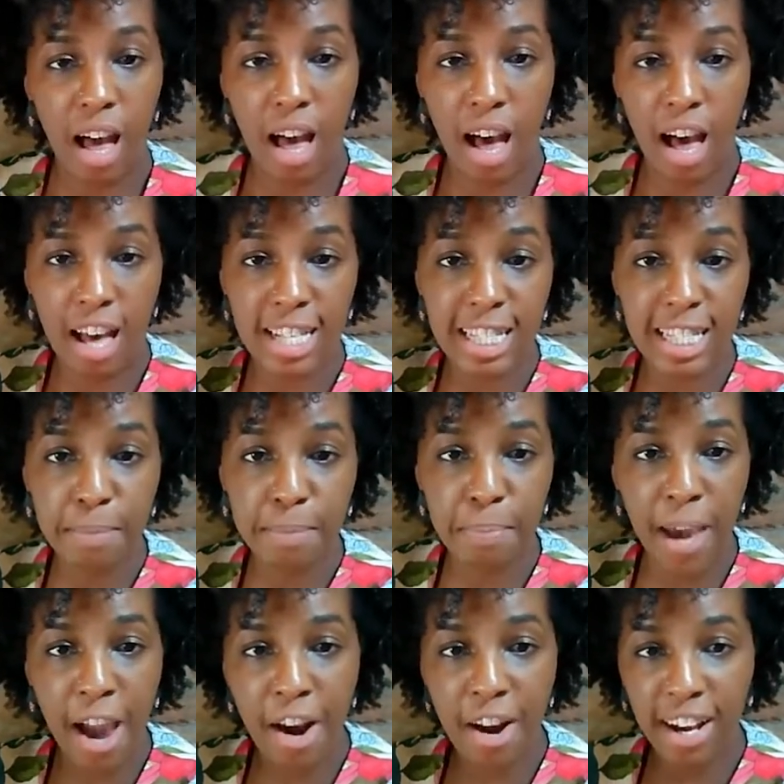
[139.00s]

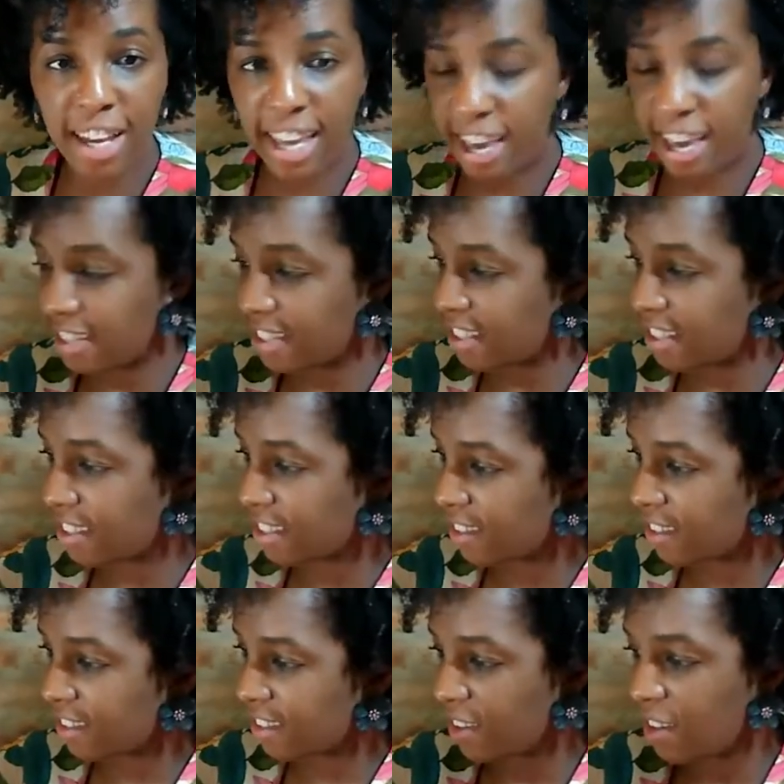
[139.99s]
Asparagus.
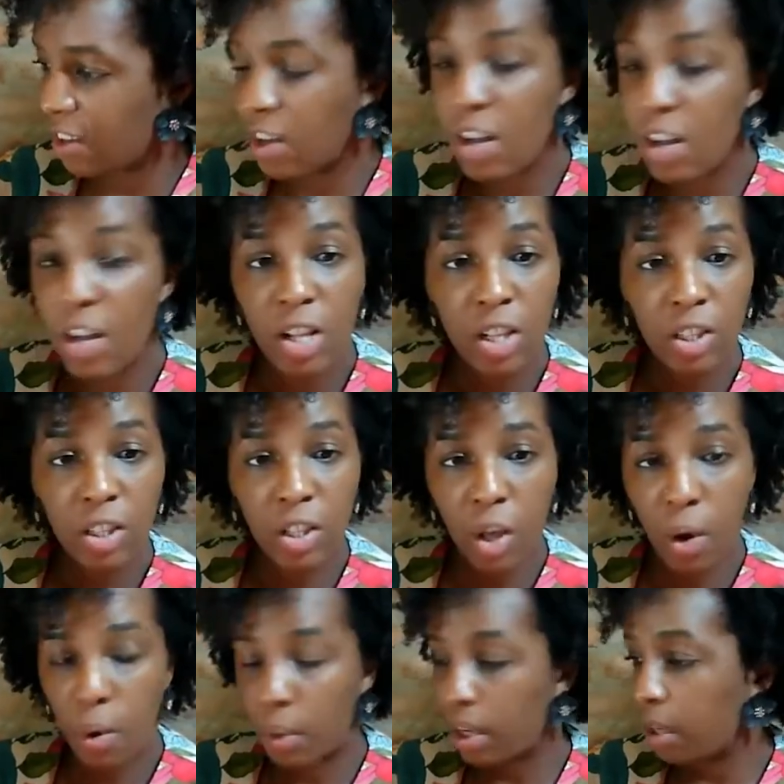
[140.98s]

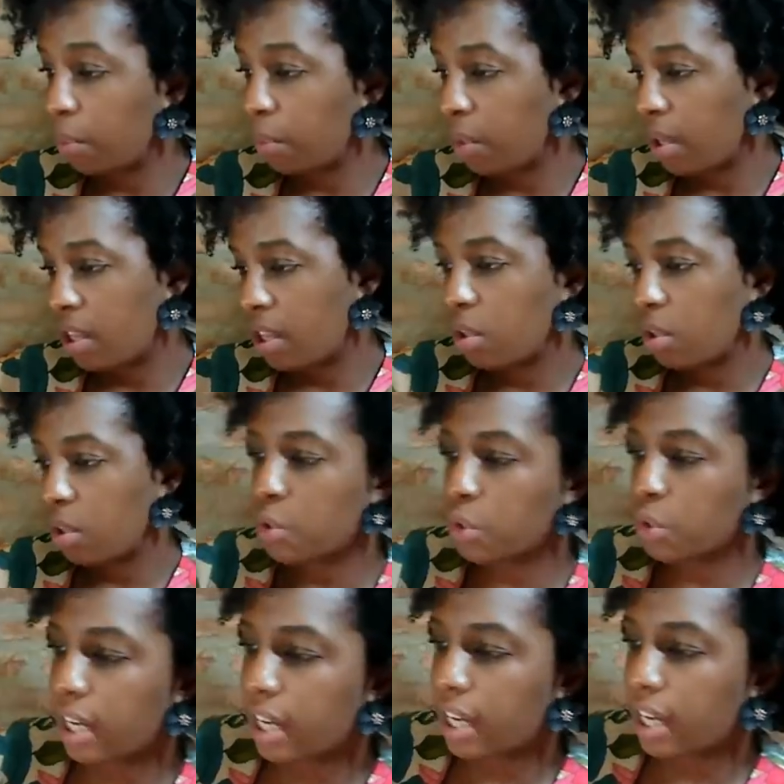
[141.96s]
Loaded with
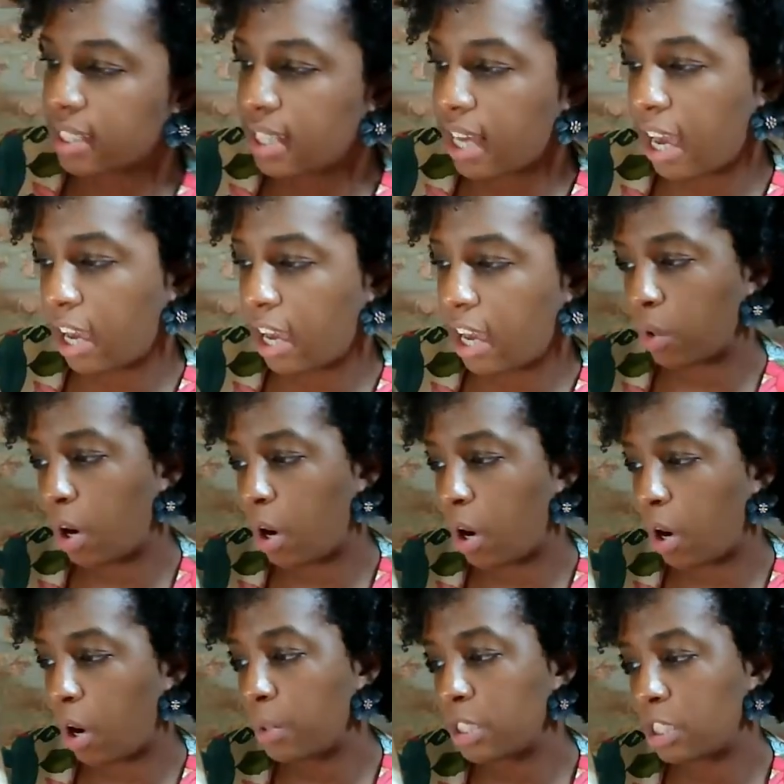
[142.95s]
nutrients and grown
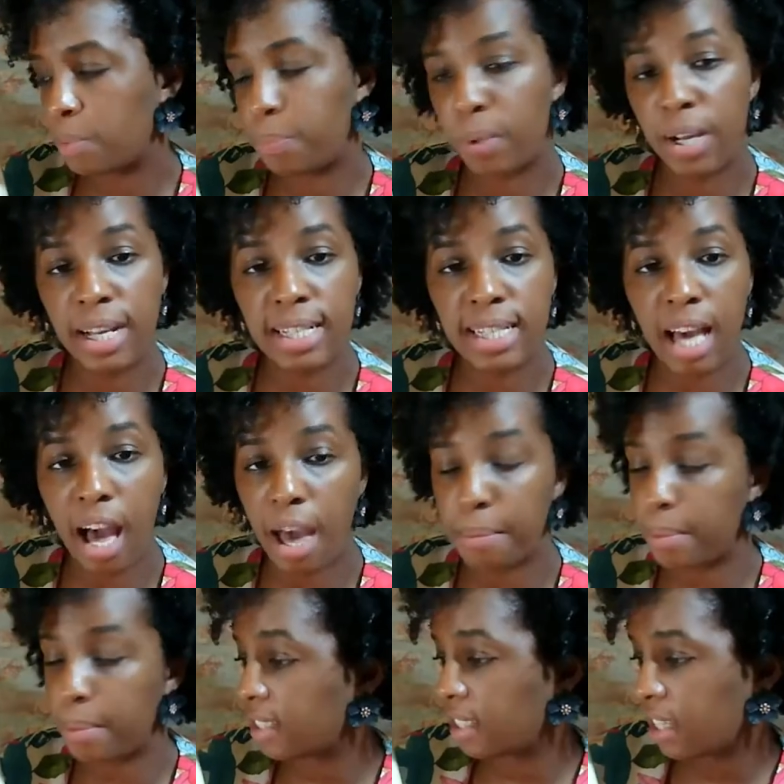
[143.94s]
when springtime
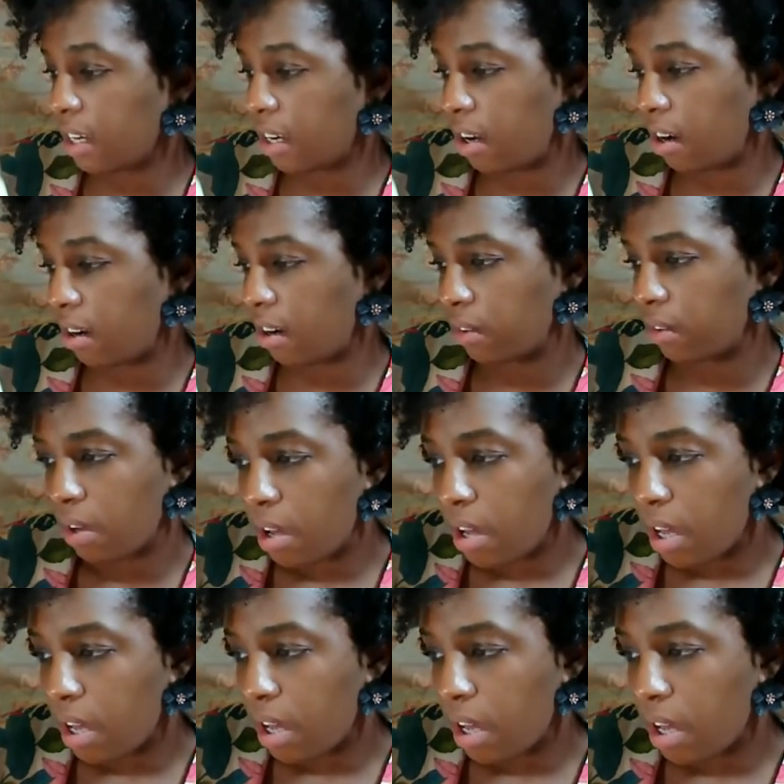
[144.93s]
is near,
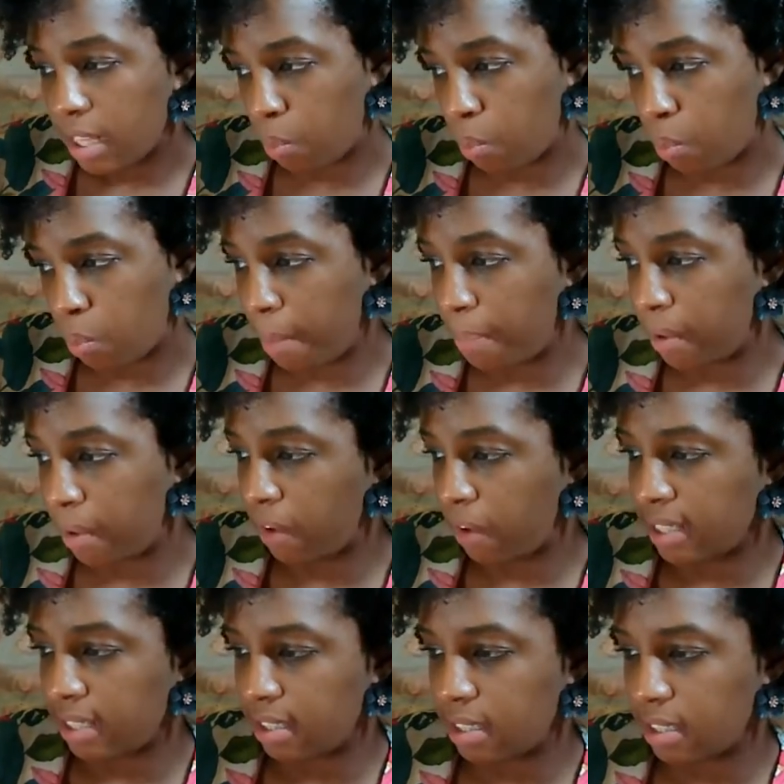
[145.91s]
this weapon
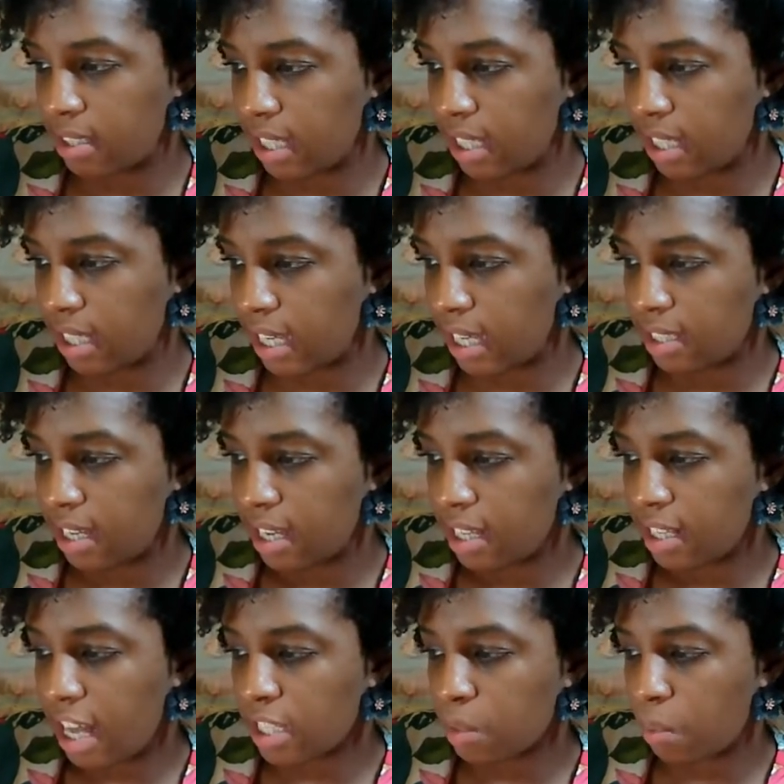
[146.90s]
fights disease.
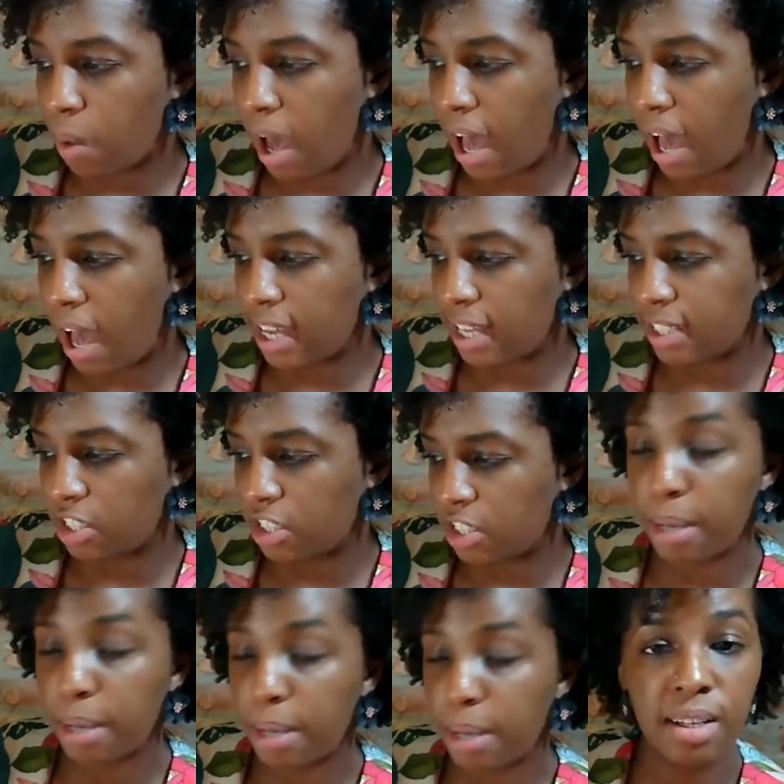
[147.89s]
That's why it's
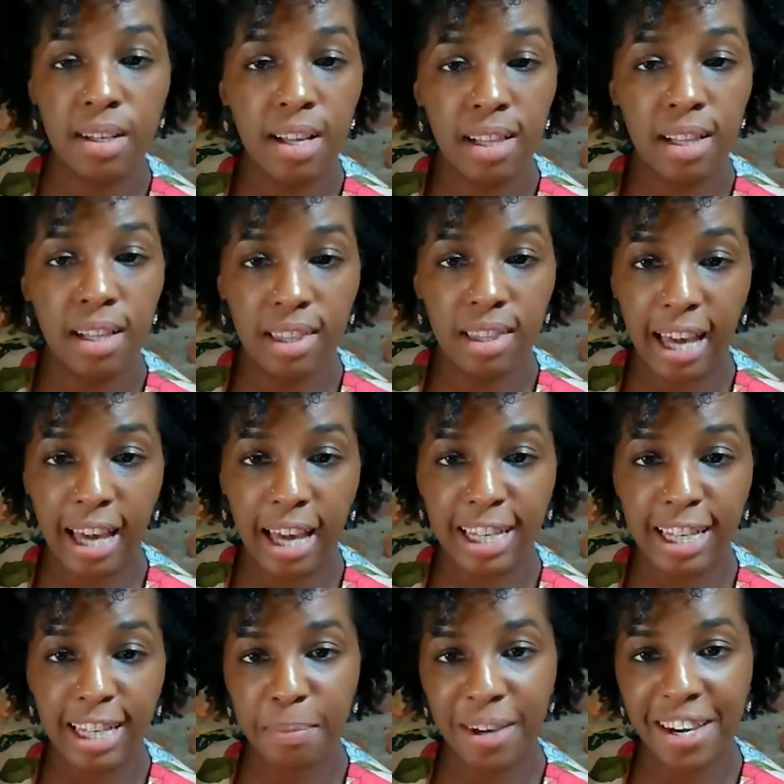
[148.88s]
shaped like a
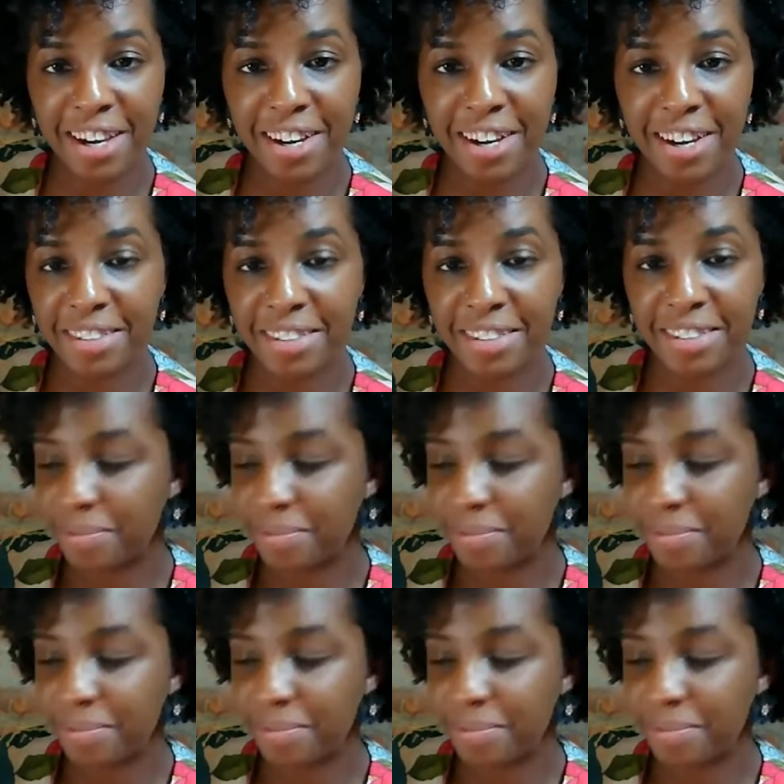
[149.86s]
spear.